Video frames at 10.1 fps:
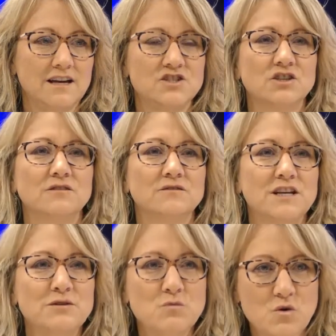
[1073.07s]
I should have
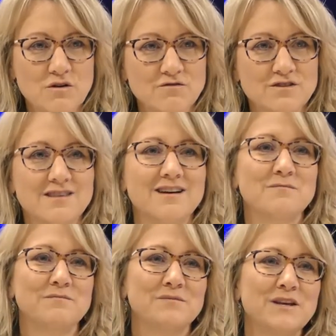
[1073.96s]
done more for
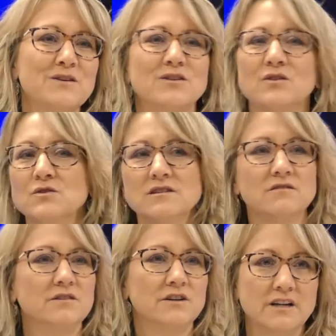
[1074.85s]
them. Those
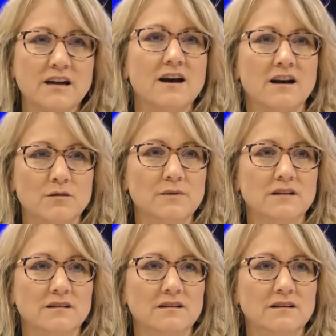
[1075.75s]
are very
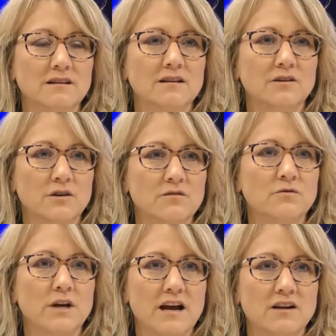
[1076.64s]
common
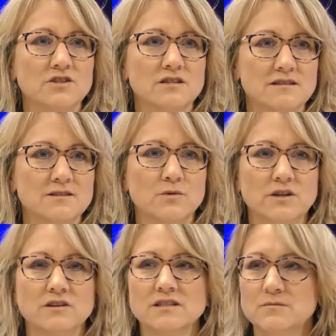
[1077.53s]
grief reactions when
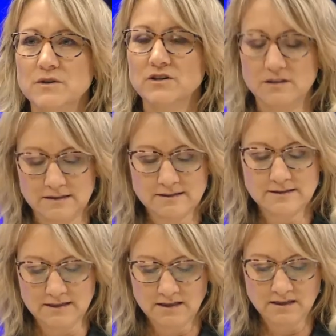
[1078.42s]
you're
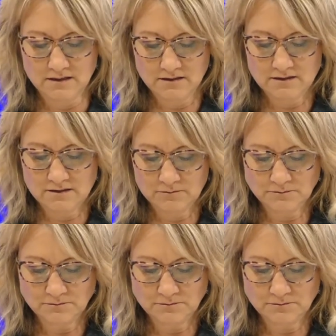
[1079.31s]
experiencing guilt.